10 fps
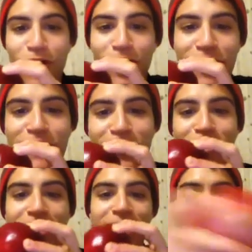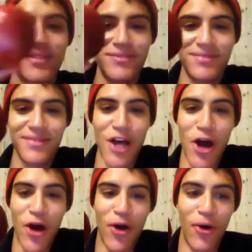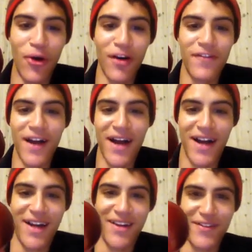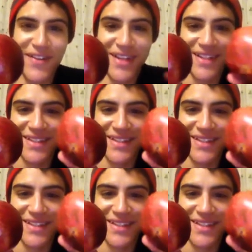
or 4, or 5.